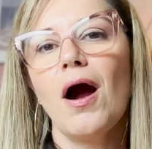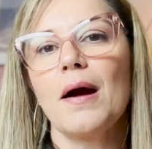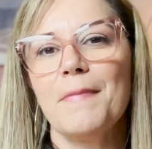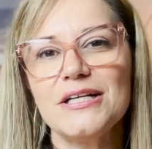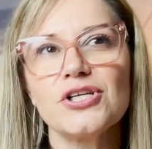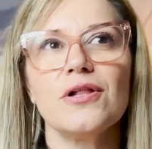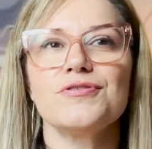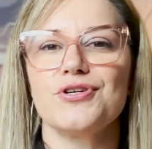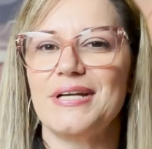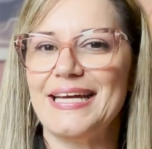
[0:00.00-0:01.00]
are much
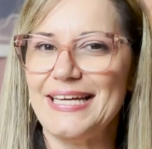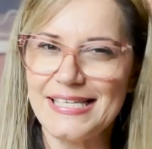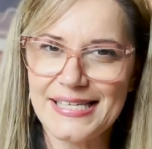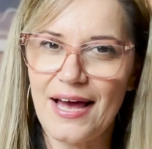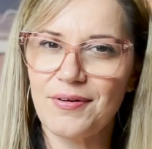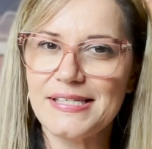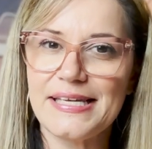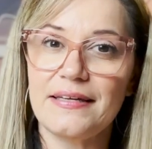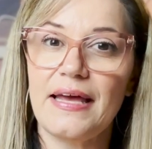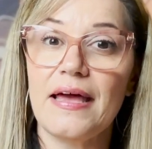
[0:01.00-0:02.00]
closer to East County
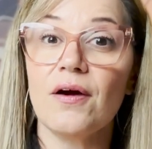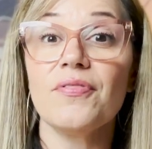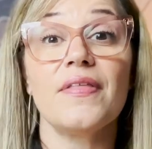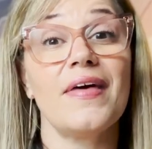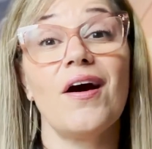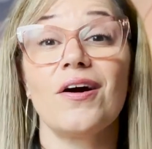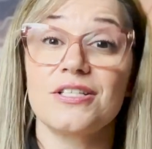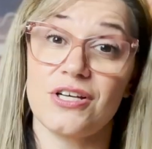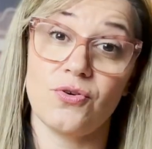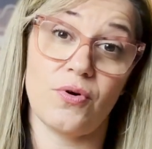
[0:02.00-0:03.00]
San Diego than they are
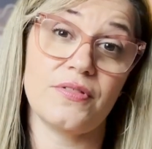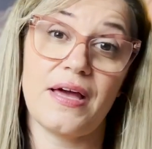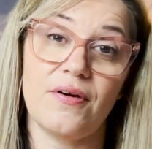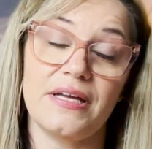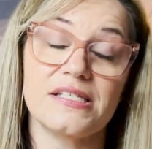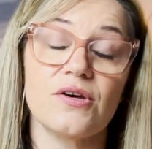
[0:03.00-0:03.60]
to North County.